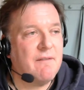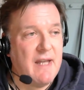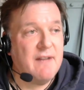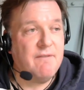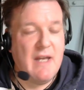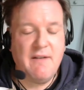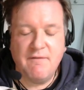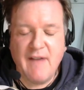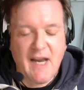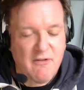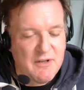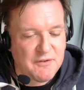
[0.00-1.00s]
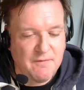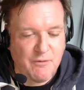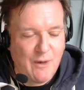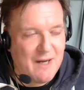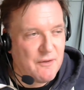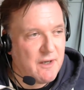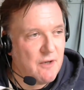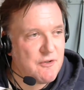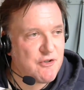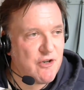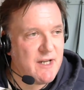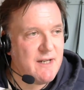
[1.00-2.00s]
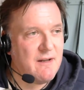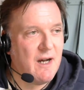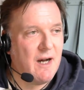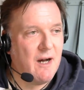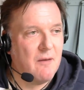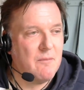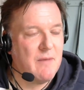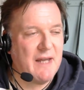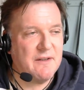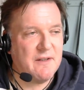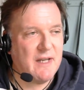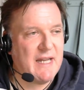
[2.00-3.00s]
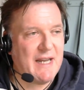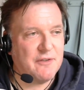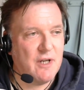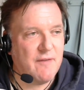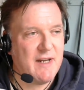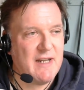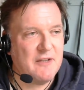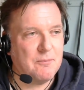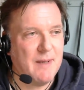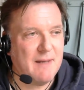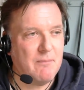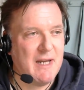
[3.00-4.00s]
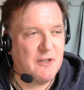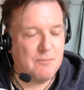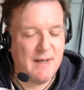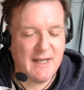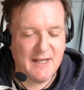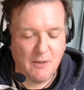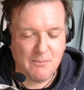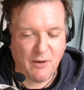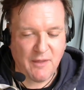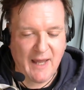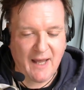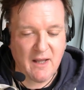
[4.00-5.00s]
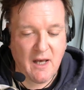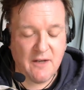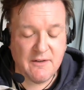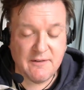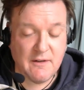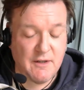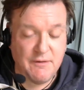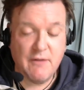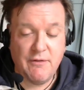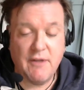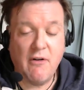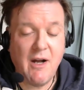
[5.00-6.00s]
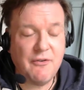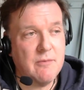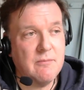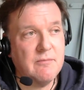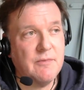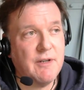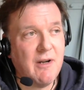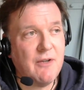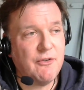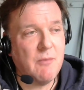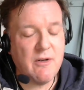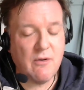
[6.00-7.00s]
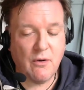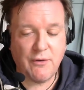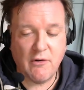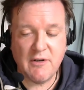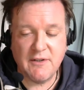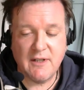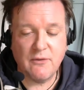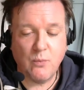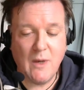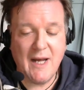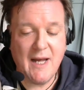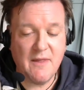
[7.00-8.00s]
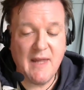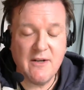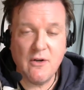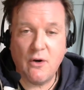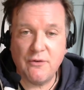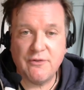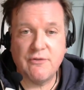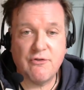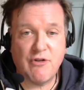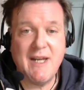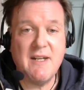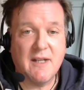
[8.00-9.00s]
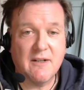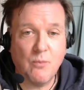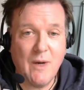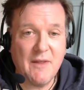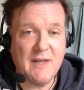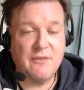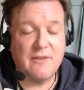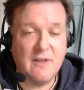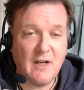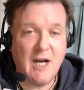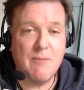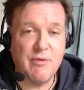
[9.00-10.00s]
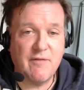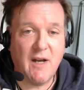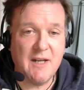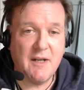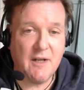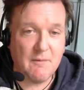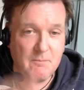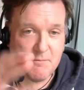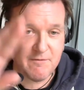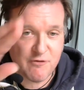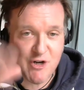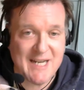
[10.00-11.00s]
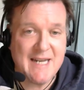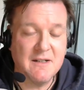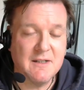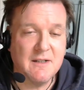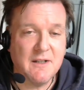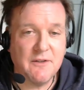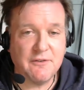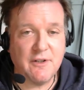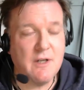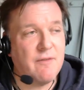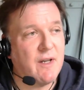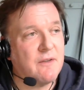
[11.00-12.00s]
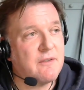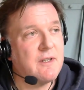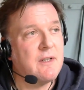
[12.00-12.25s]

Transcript: it varies throughout the country, and again, our survey is picking up on that. And there are some local authorities where they're not traded, where they still are providing a free service,